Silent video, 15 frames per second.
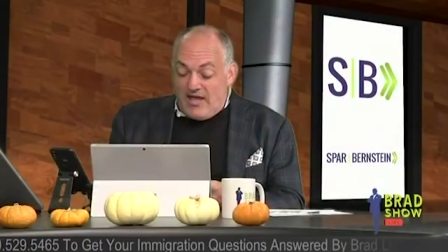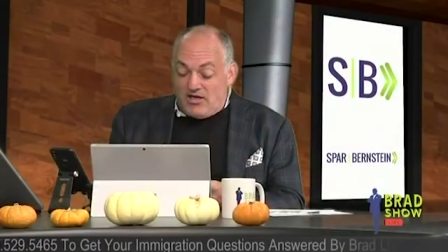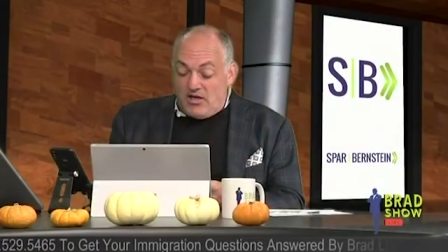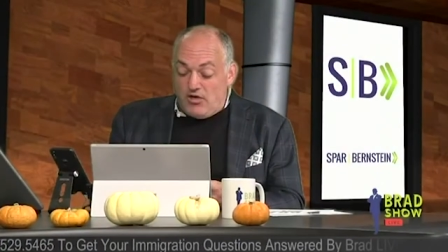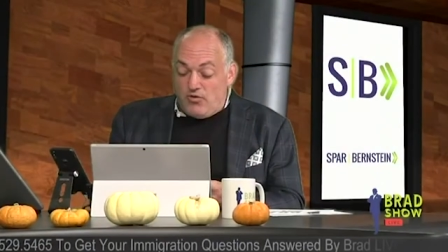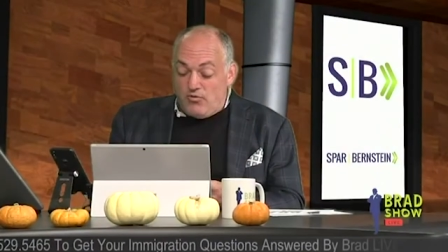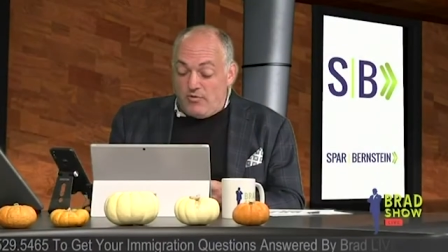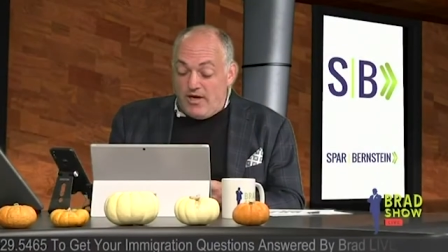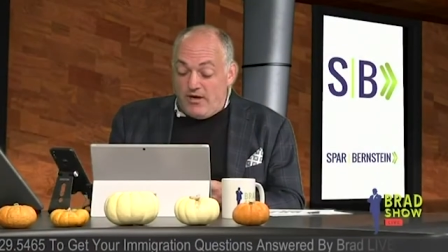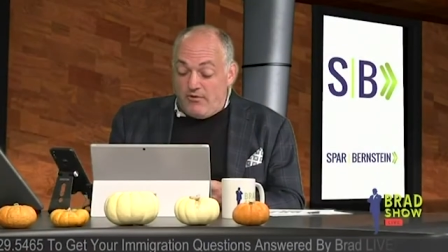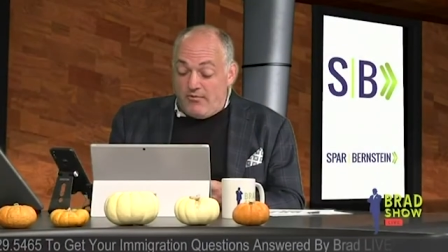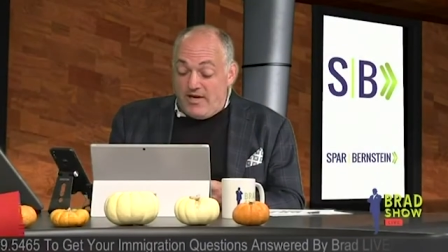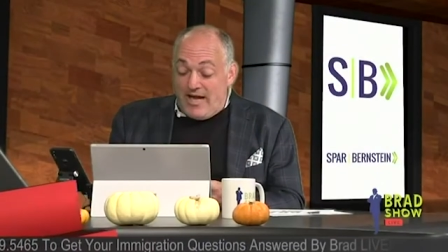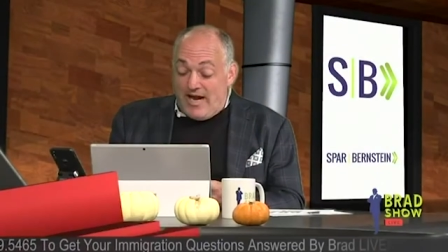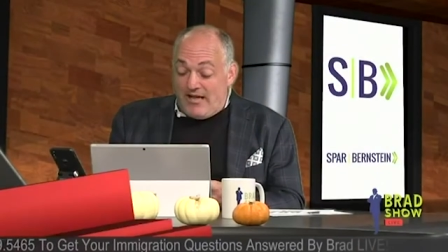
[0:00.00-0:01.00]
that
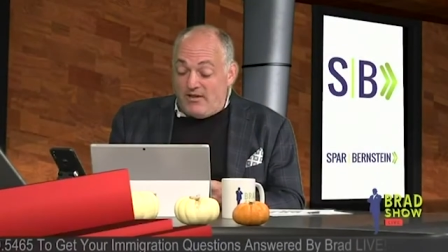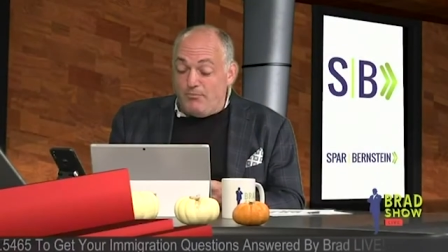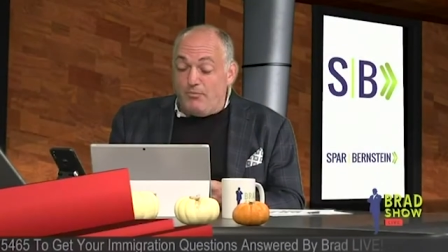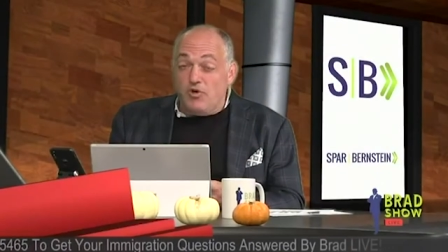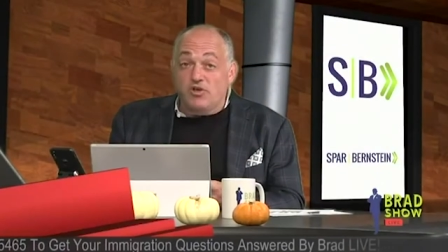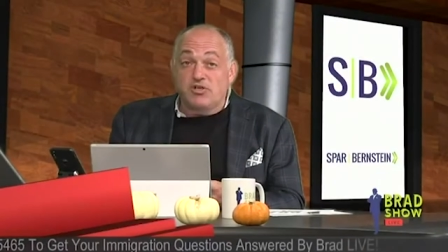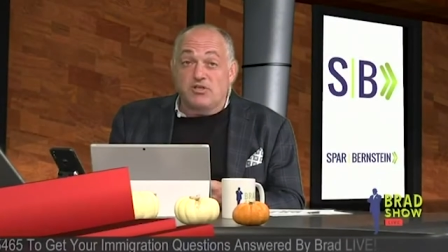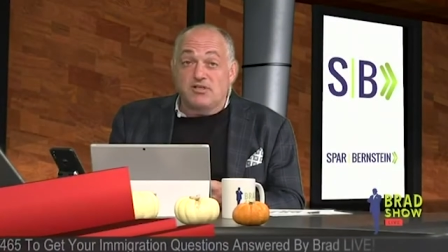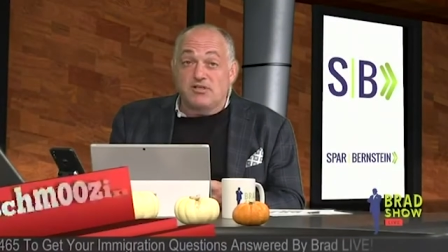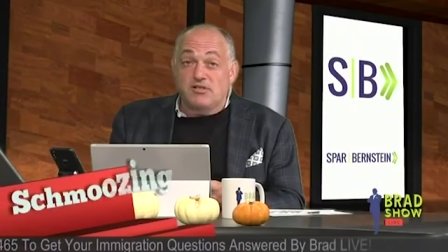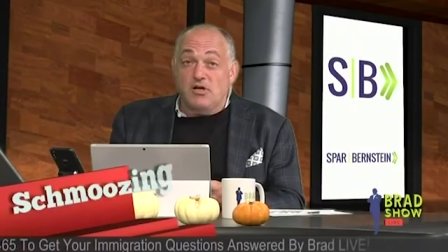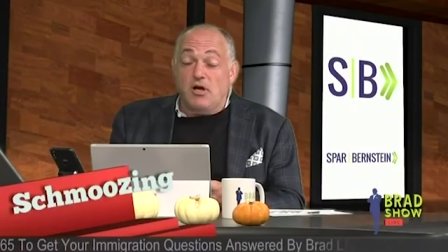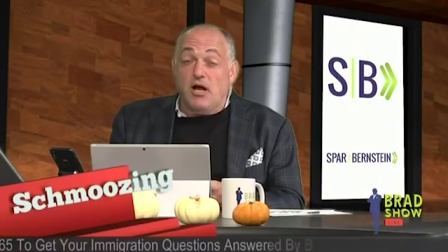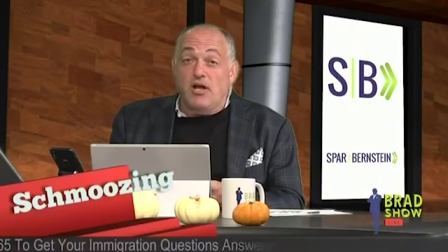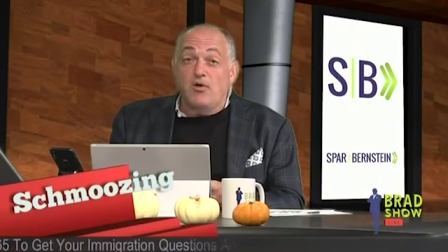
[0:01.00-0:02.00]
Gregory Allen Bush,
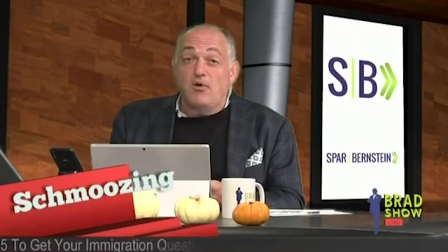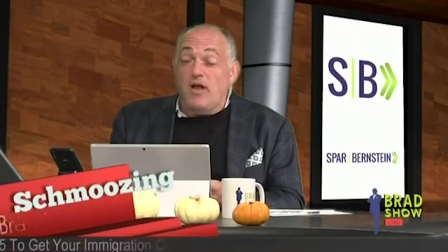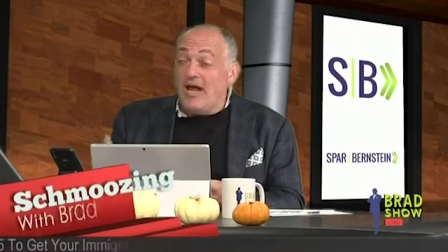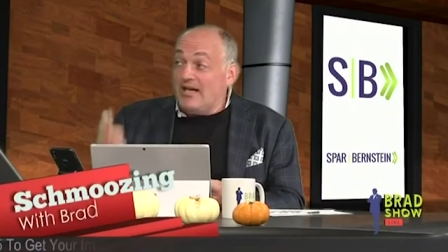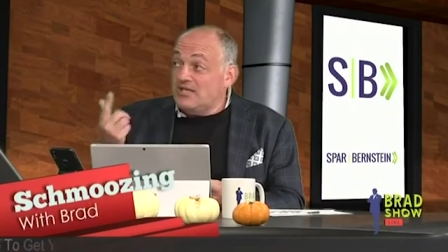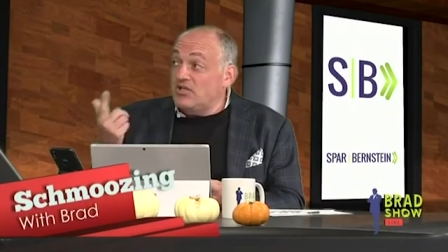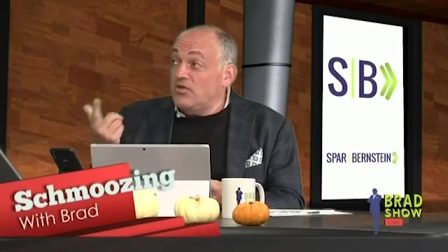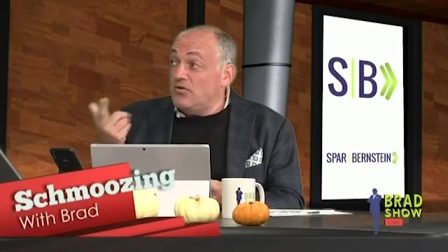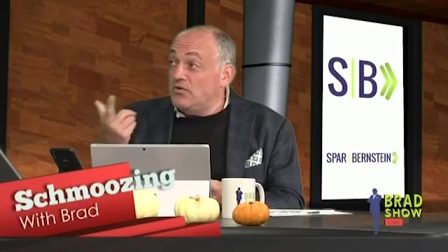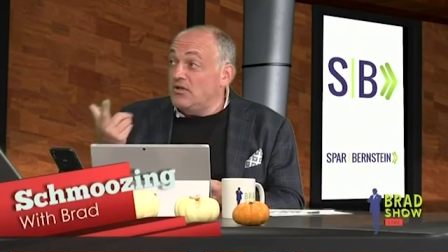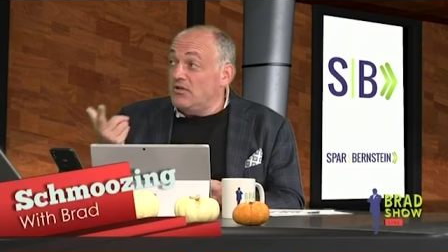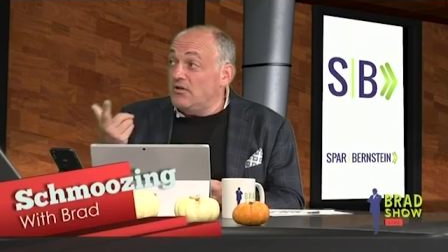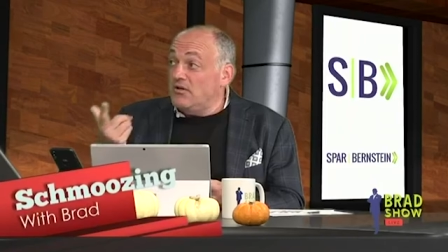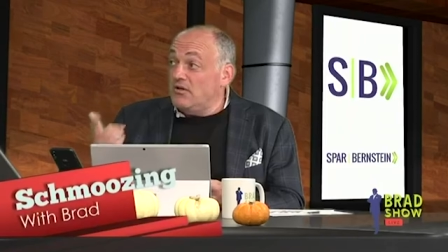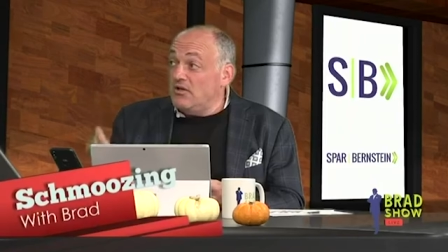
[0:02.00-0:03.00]
this is the guy who
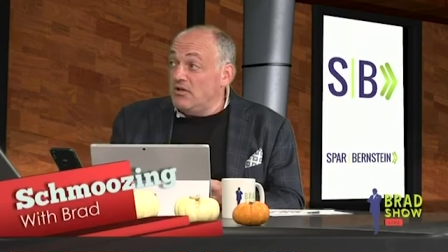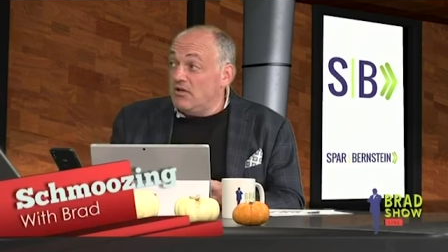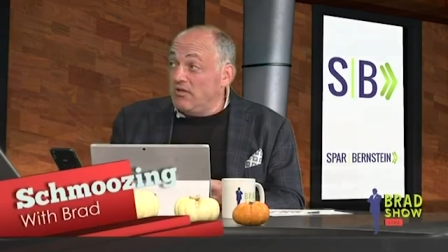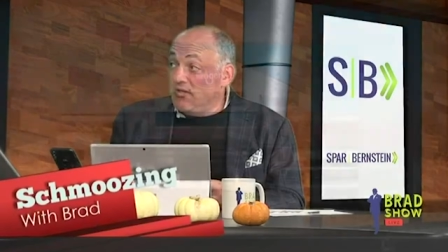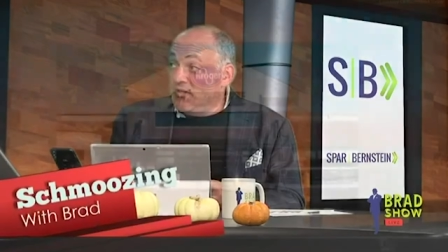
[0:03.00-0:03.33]
executed